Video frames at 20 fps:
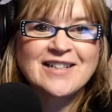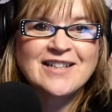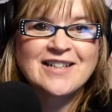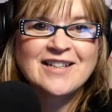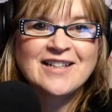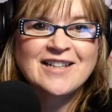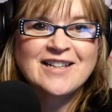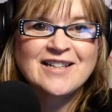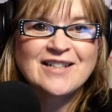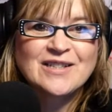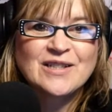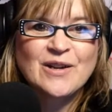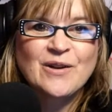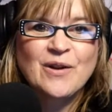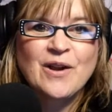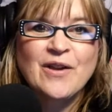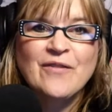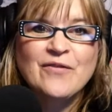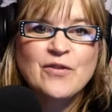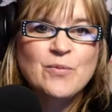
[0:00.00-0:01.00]
So
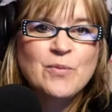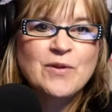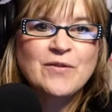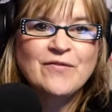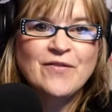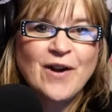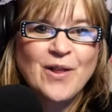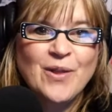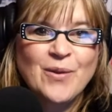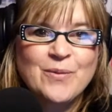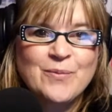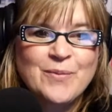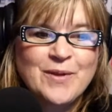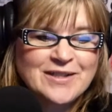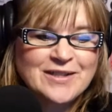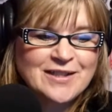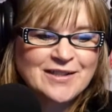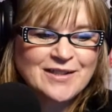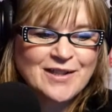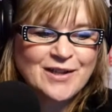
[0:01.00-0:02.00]
if you've been following me
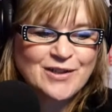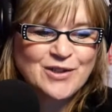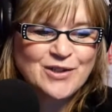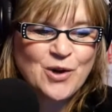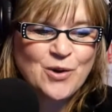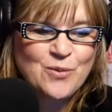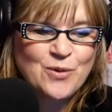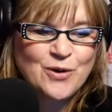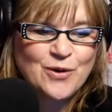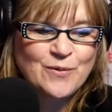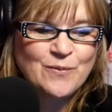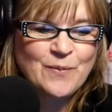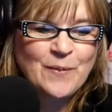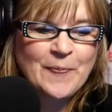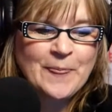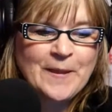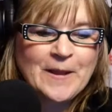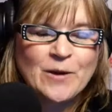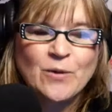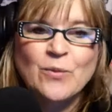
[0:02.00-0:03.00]
since October,
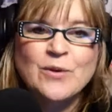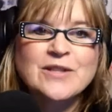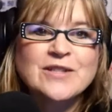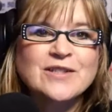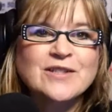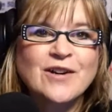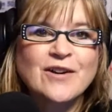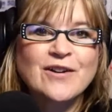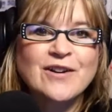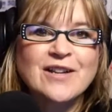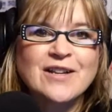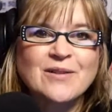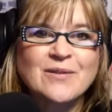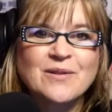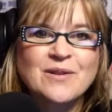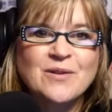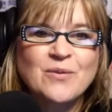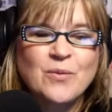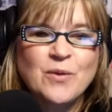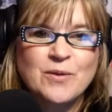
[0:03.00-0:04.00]
we started
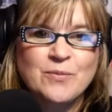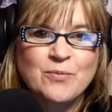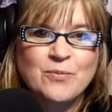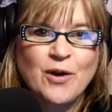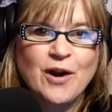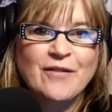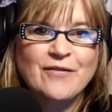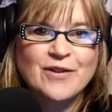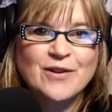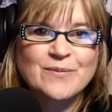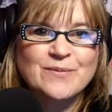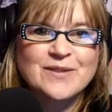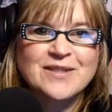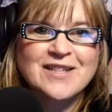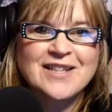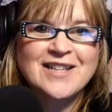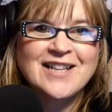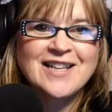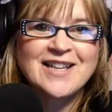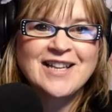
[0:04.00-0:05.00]
with Proverbs,
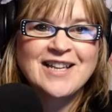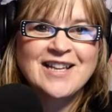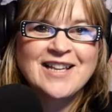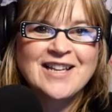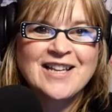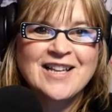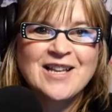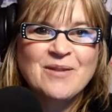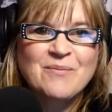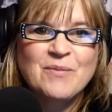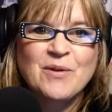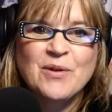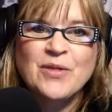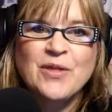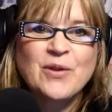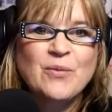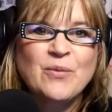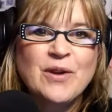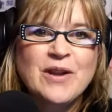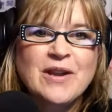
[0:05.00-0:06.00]
but then
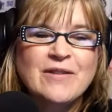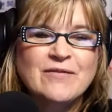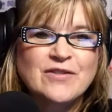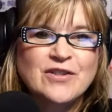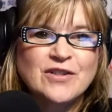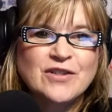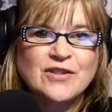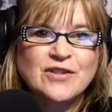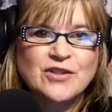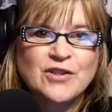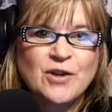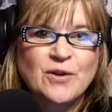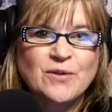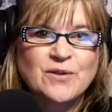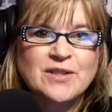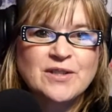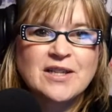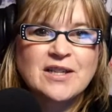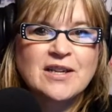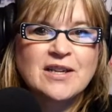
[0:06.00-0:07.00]
we have just
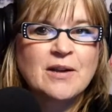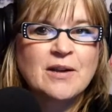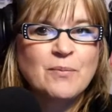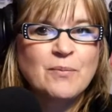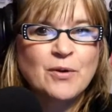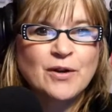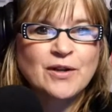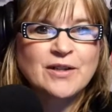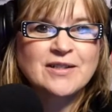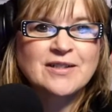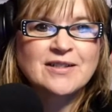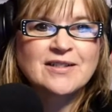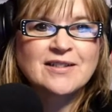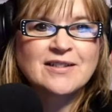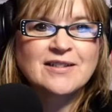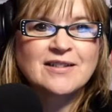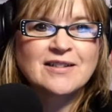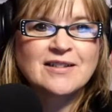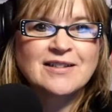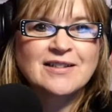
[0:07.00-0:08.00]
chosen books
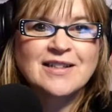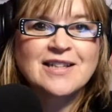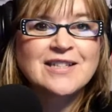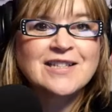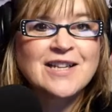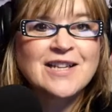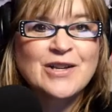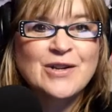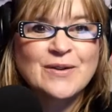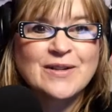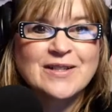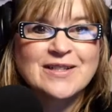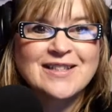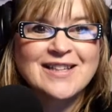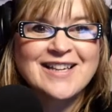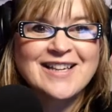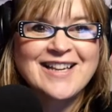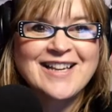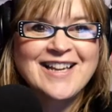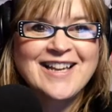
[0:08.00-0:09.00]
continuously.